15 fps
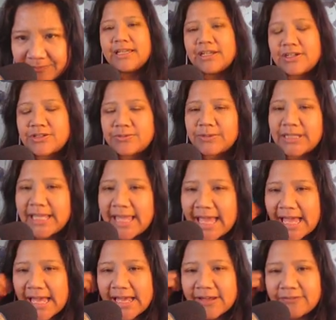Here's what I
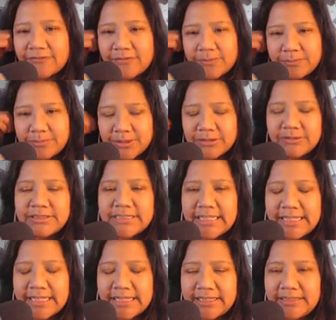have built
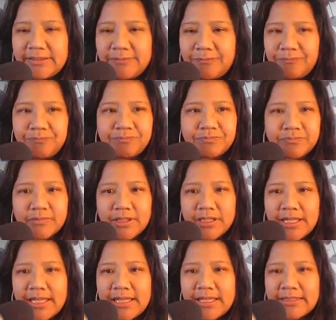in.
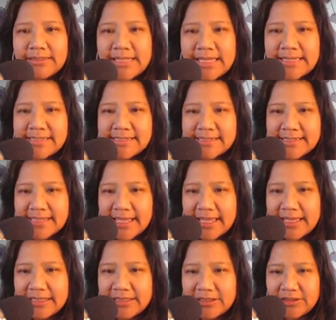Let's
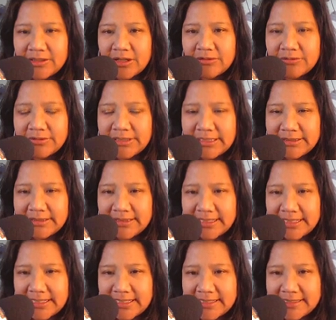say you don't need
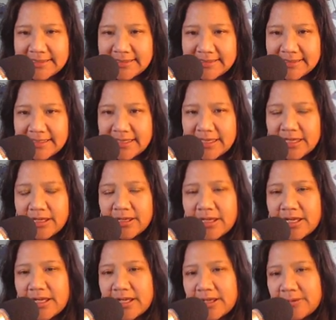these,
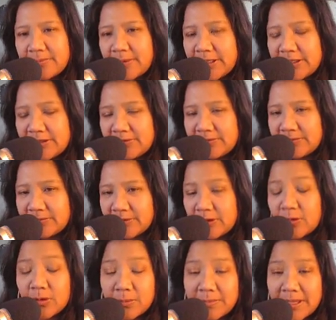but
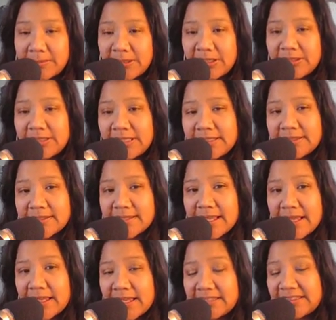or maybe you need
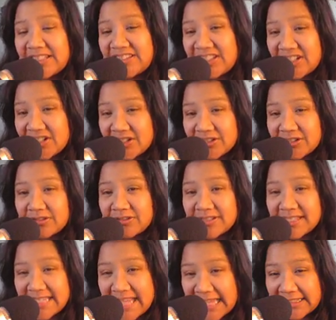an additional
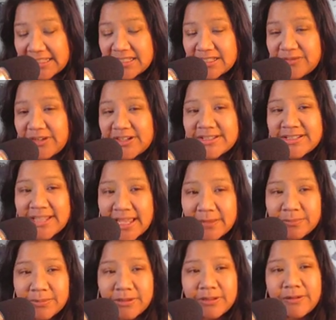status. For
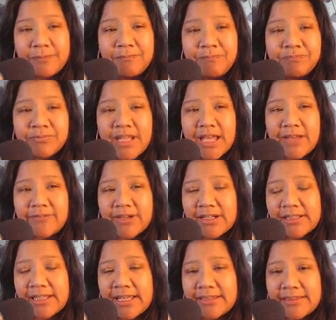example, I have a
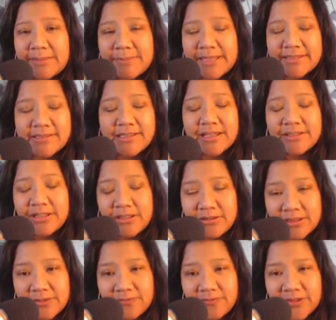client that makes a lot of
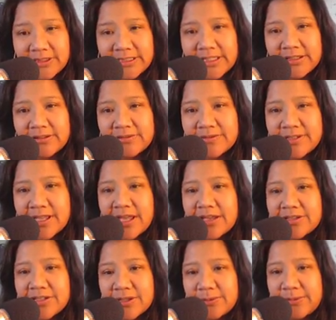YouTube videos,
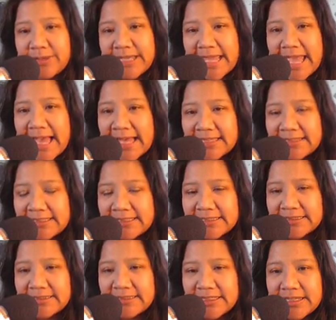so we
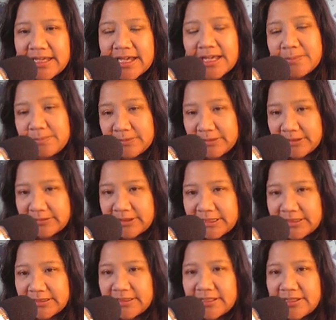added
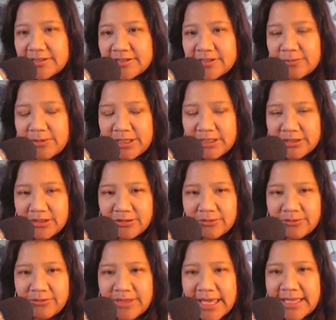uploaded. So we
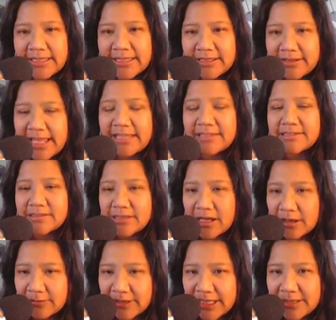know that, okay, it's
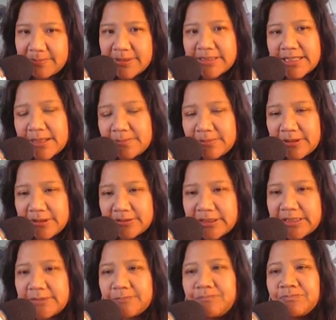already been
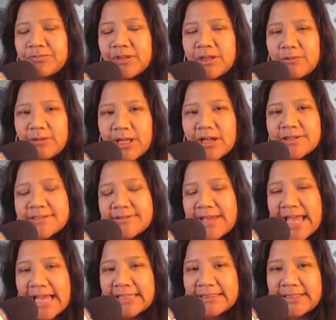uploaded. We also
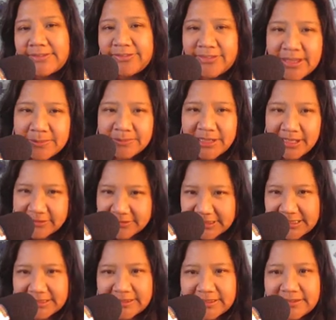added thumbnail
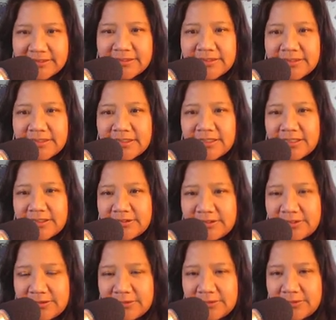needed
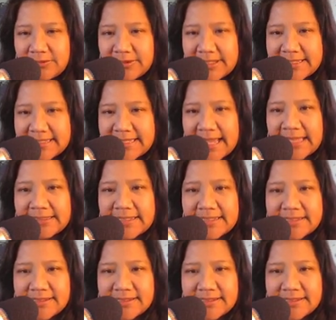to the status.